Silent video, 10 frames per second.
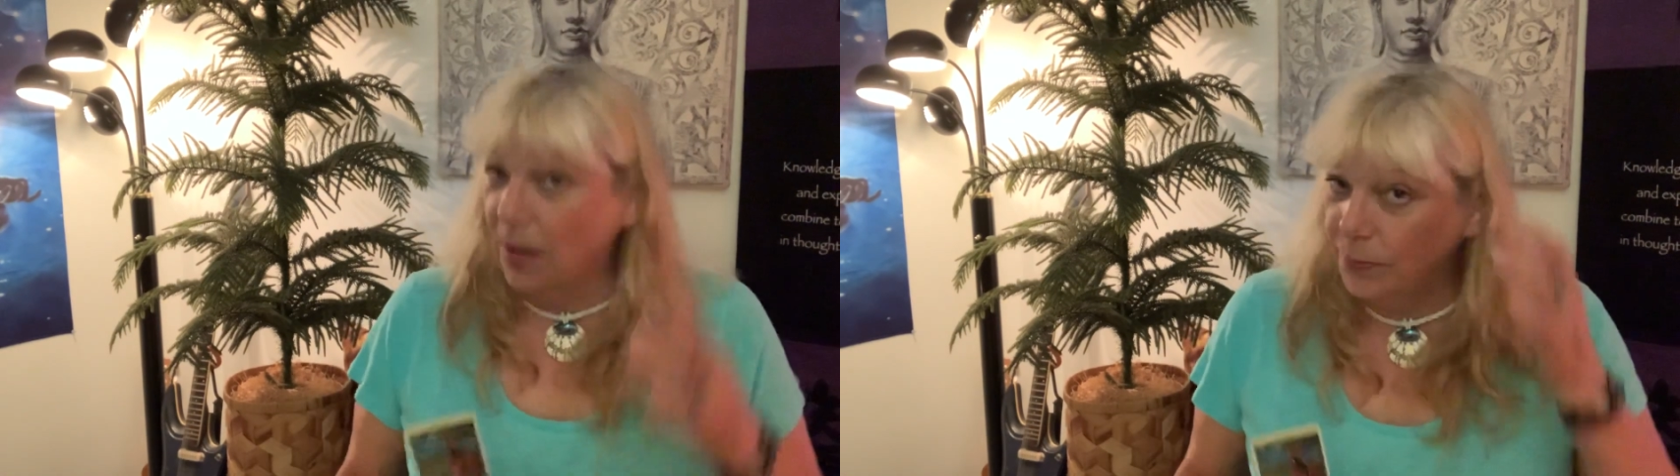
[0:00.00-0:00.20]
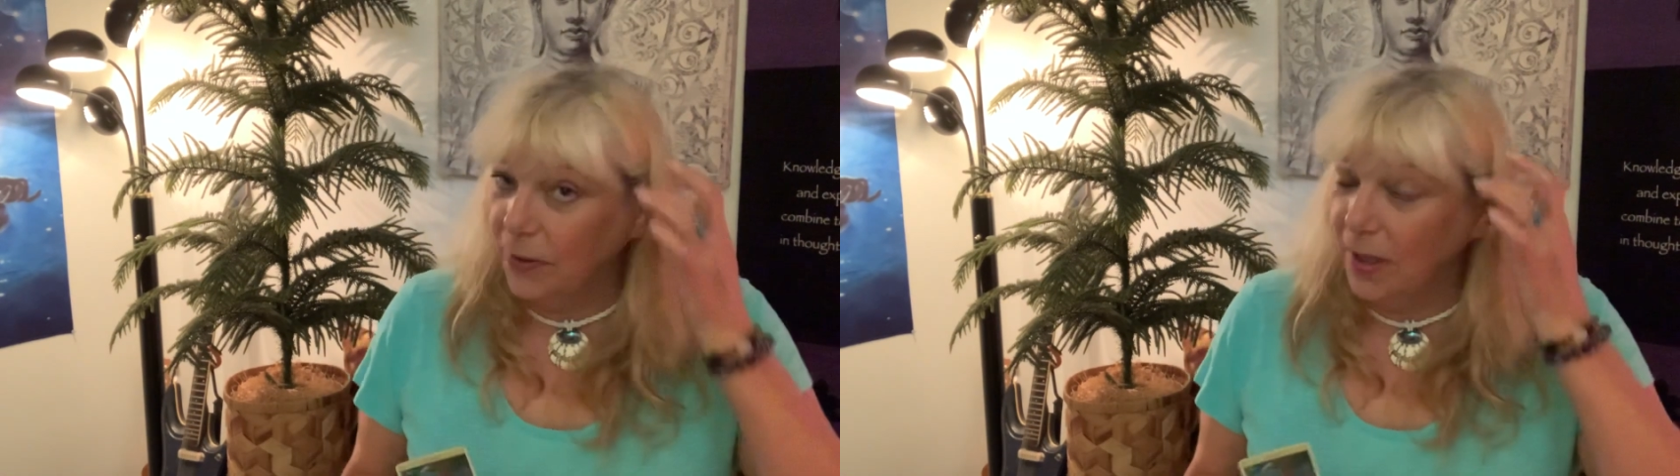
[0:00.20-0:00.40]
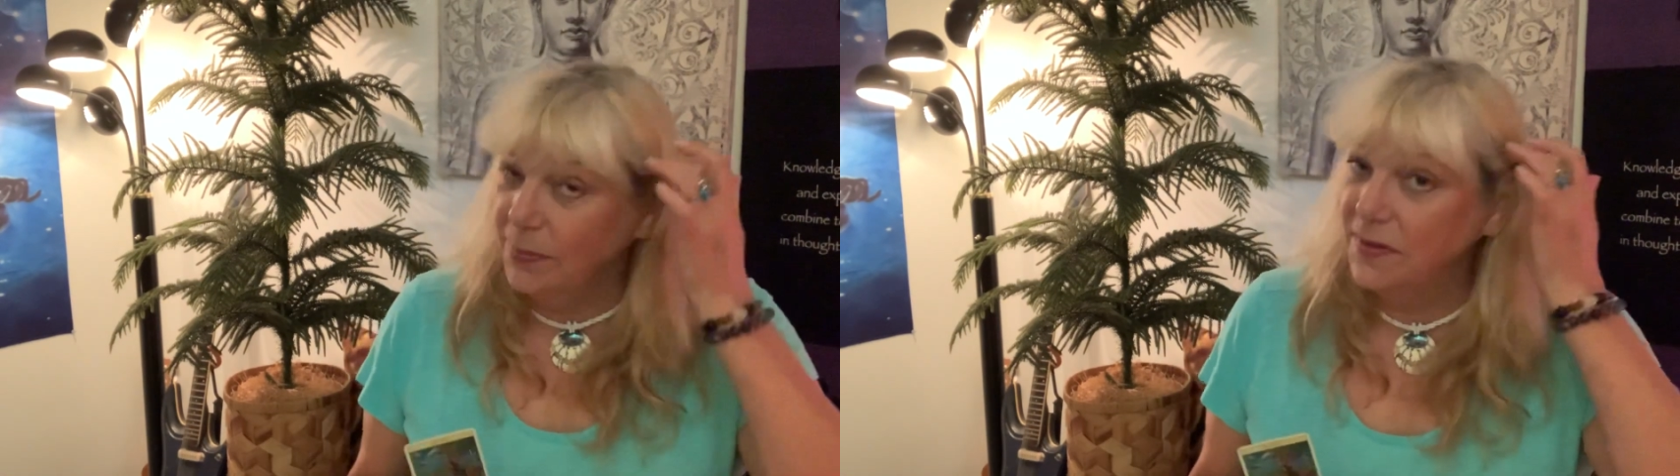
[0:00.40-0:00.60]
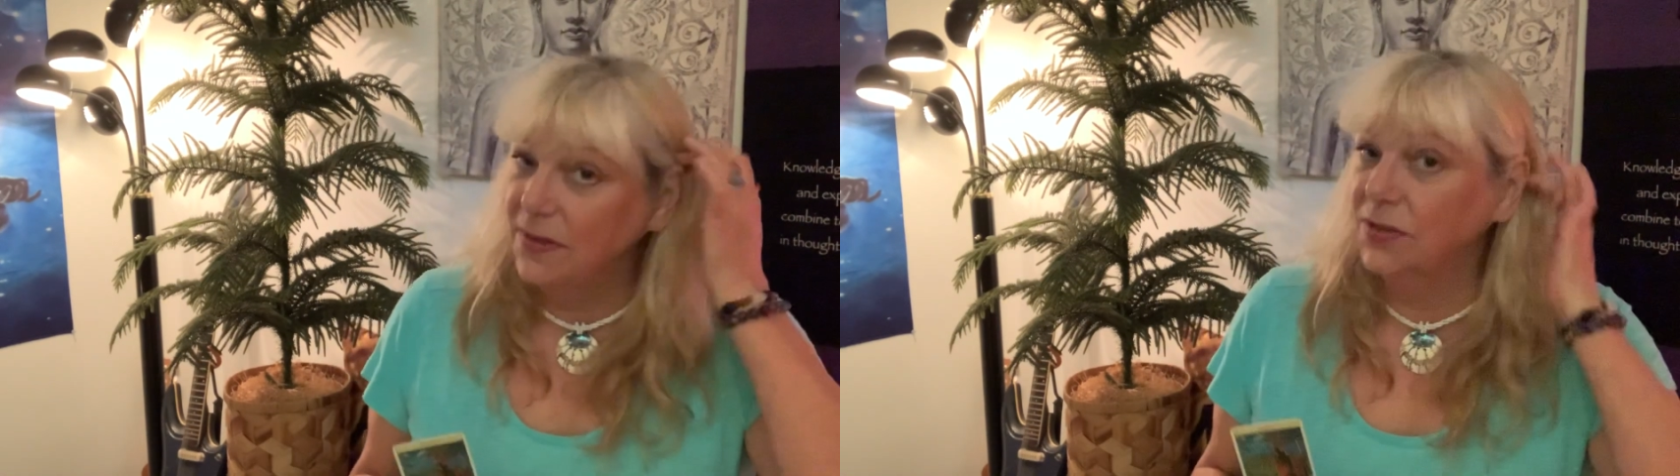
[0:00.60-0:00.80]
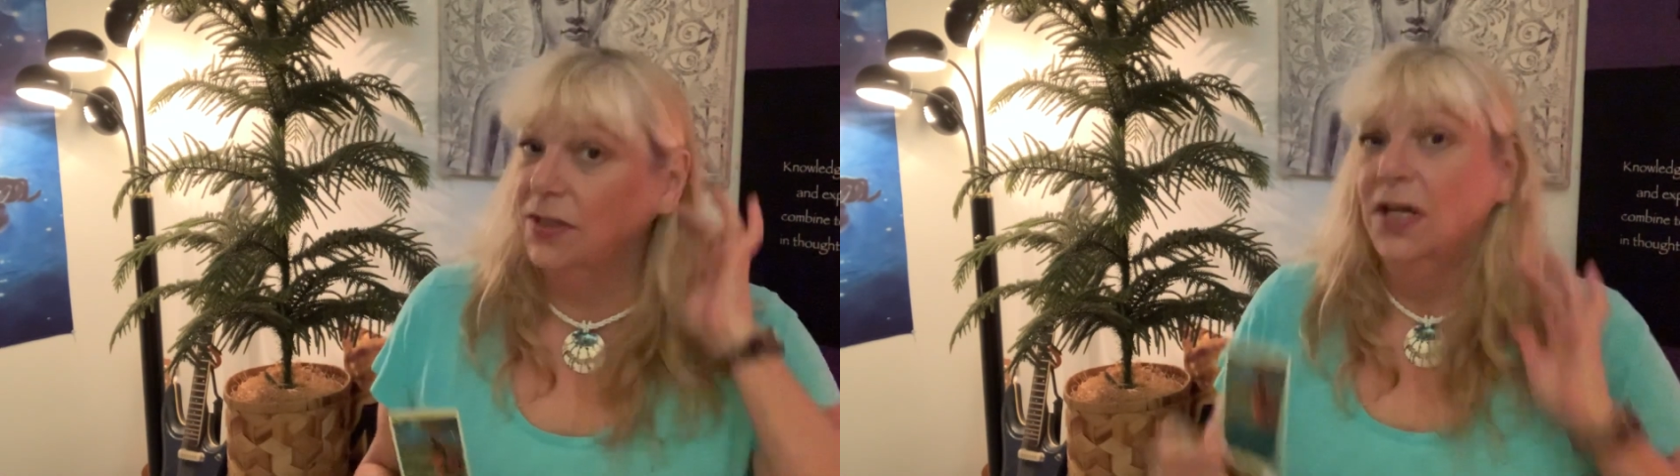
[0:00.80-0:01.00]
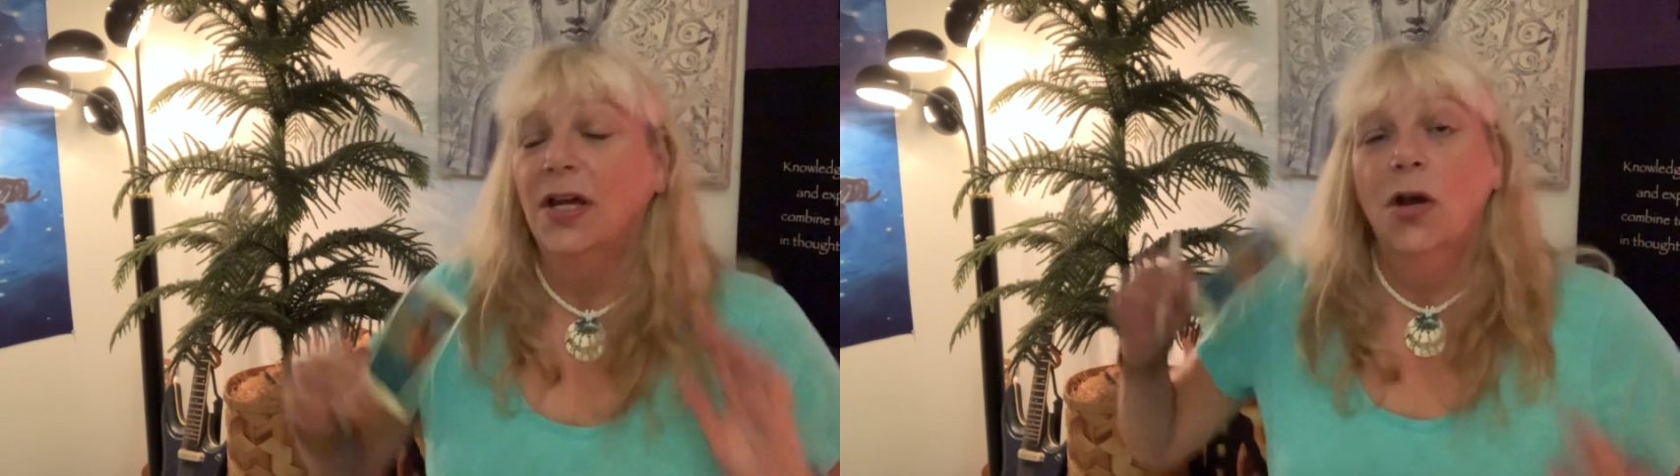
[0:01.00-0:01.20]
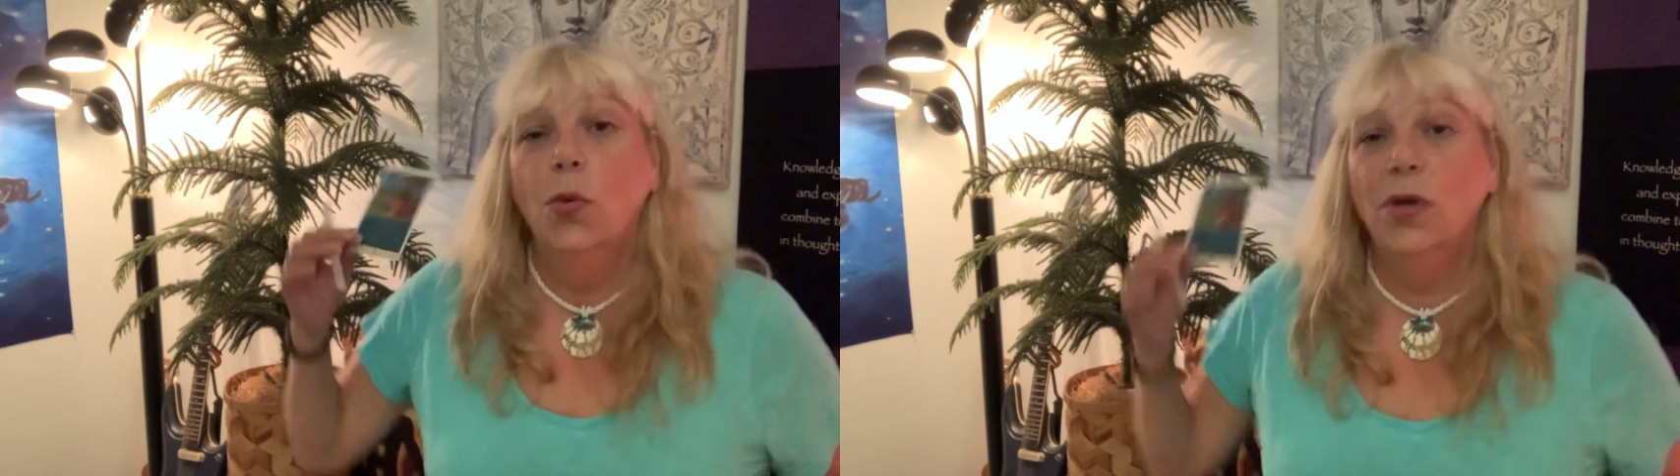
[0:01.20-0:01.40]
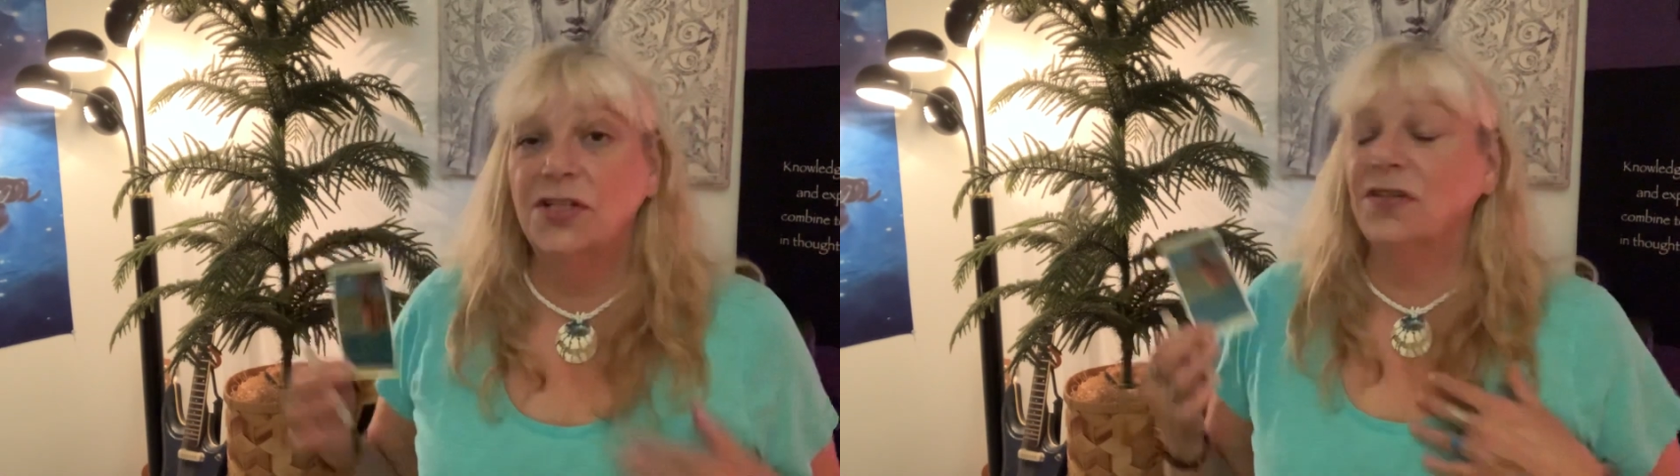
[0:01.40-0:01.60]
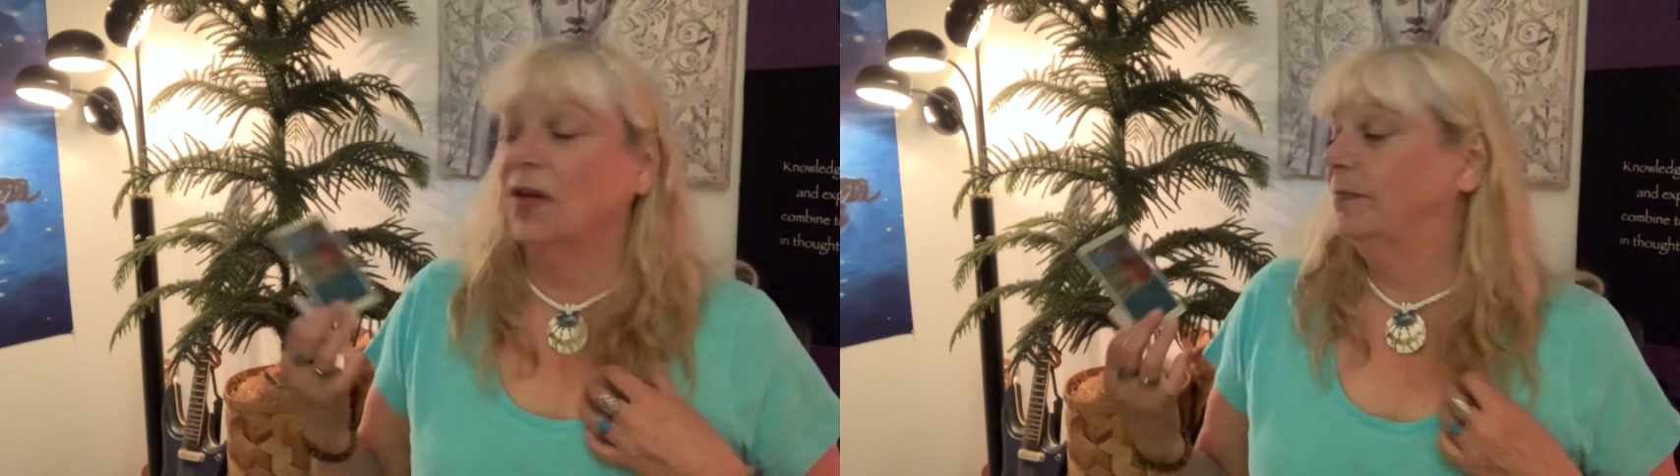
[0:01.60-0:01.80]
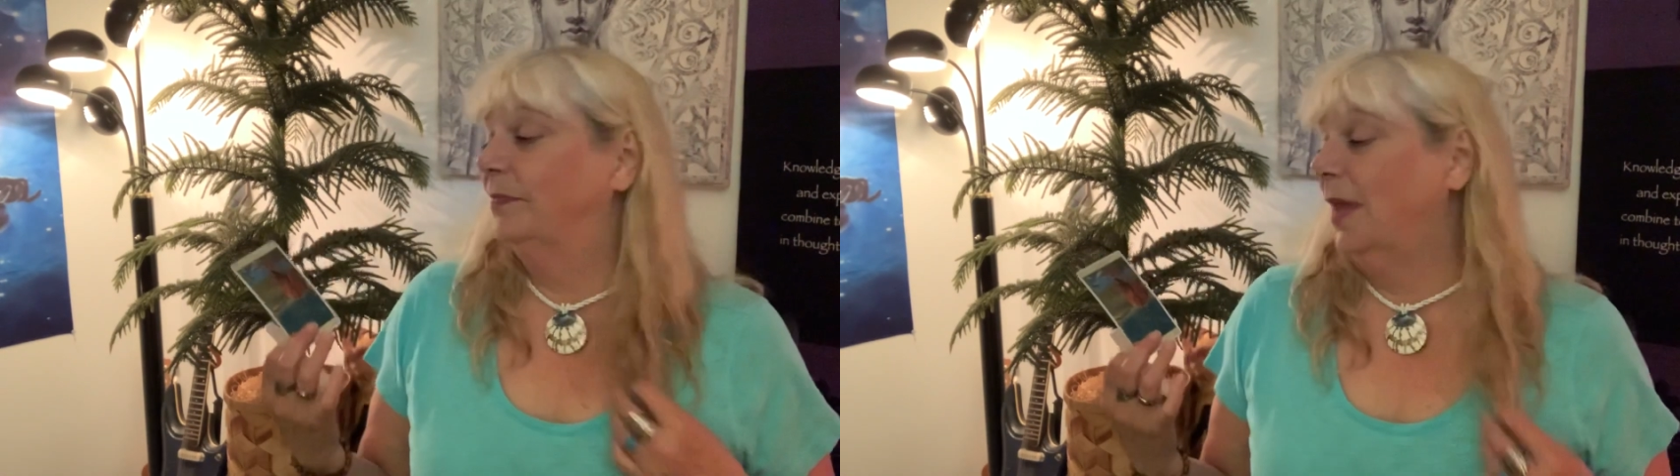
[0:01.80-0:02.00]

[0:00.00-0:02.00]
upright position, which is a